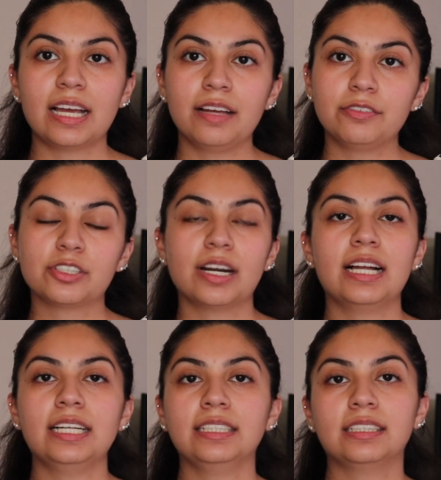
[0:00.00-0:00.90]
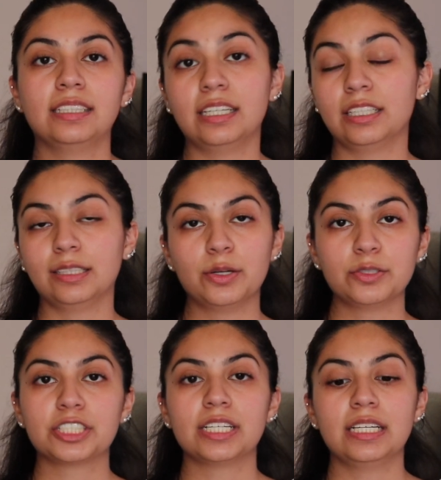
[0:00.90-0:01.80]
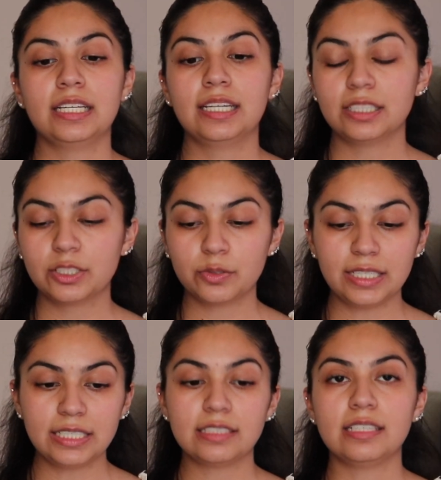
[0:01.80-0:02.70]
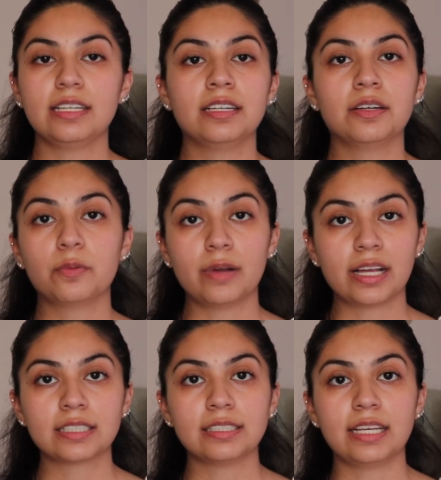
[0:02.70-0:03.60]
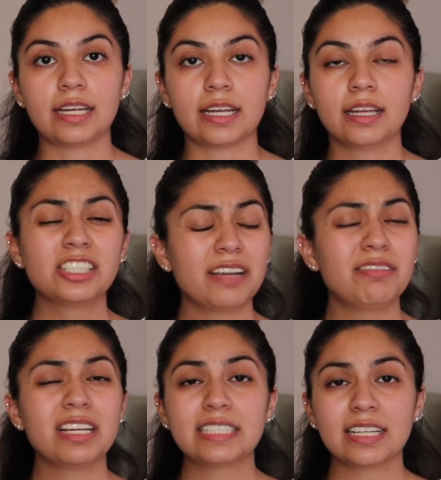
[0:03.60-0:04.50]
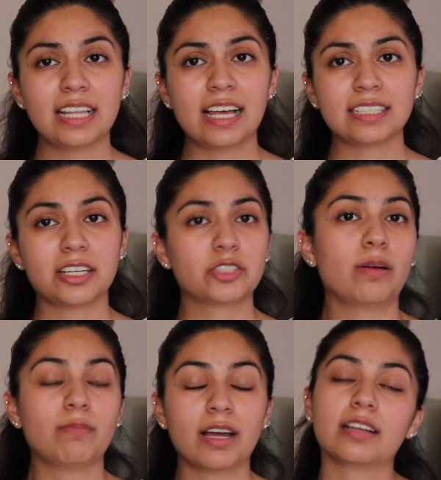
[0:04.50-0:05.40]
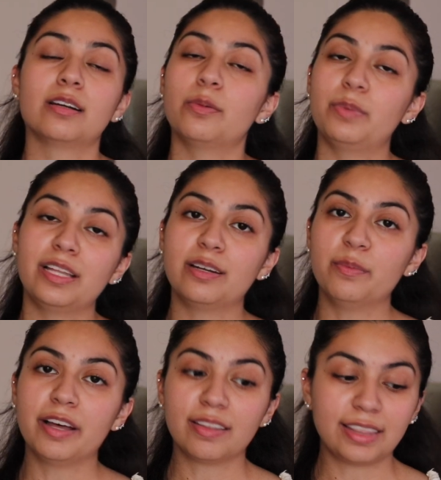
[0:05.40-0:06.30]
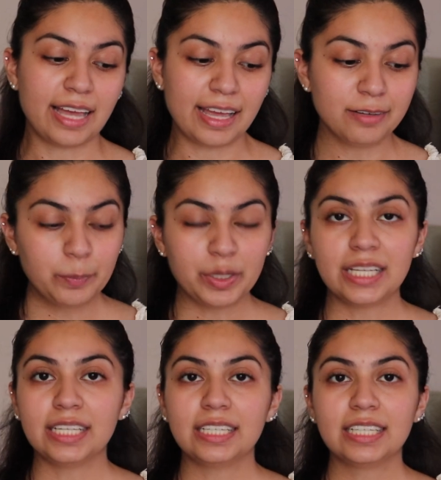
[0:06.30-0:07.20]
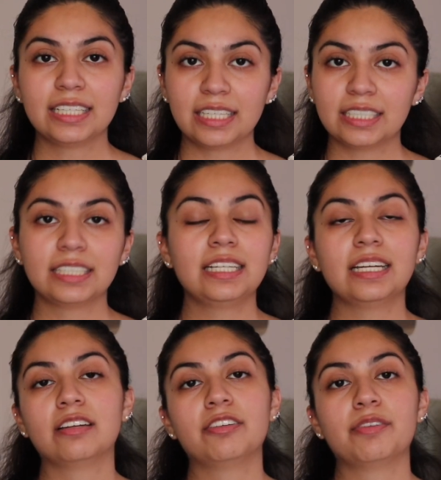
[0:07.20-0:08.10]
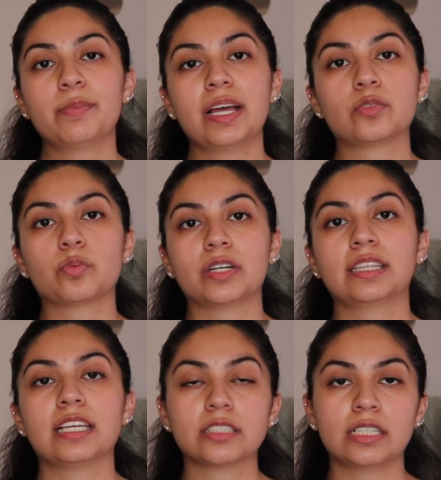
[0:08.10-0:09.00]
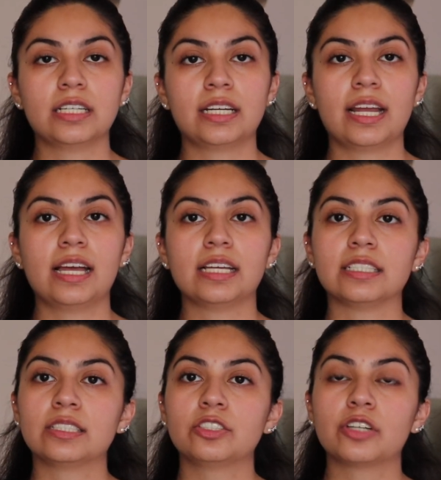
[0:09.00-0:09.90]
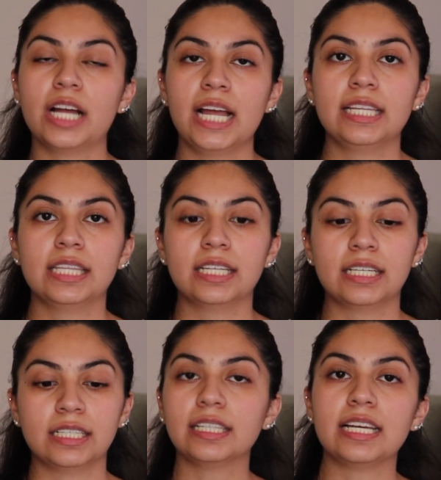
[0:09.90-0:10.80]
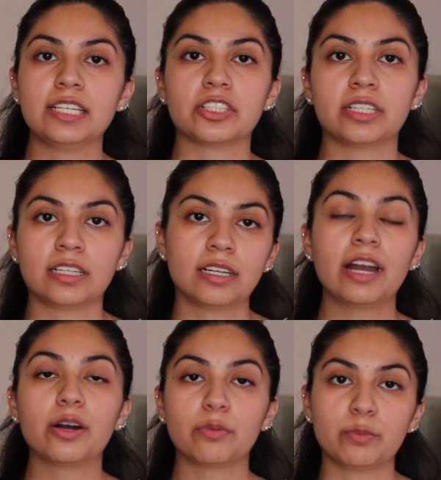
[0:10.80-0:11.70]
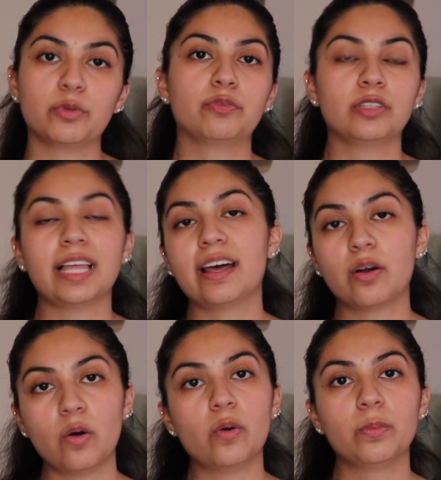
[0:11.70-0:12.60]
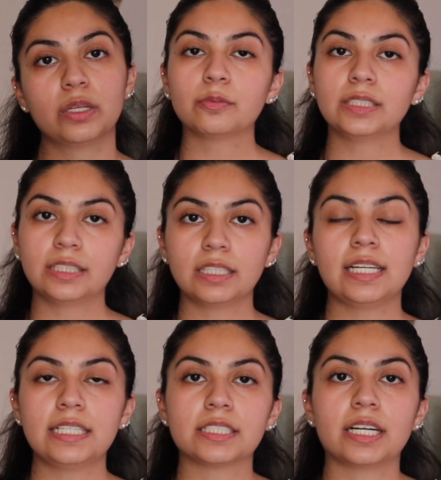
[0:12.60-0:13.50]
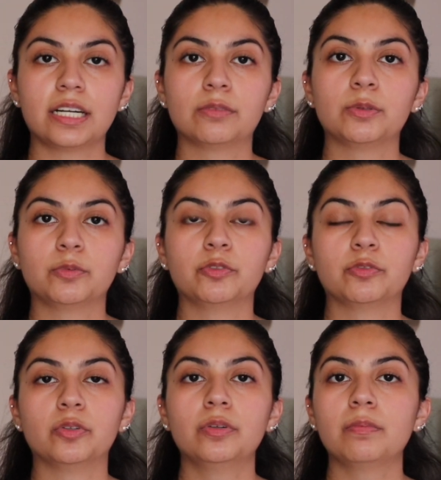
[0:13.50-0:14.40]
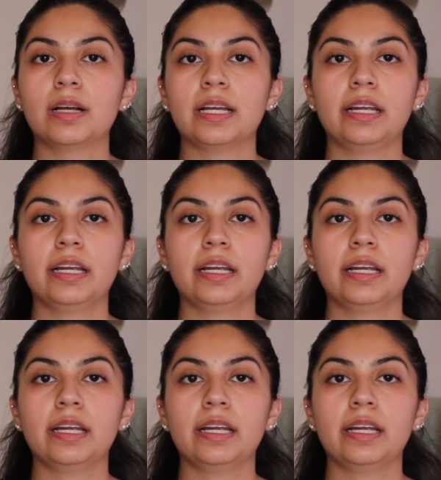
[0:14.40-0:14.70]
I've tried the Nair lotion, tweezing, waxing. Shaving is a classic, so I'm not gonna complain about that. But literally none of them has worked as good as trying the laser hair removal at home. With the laser hair removal, my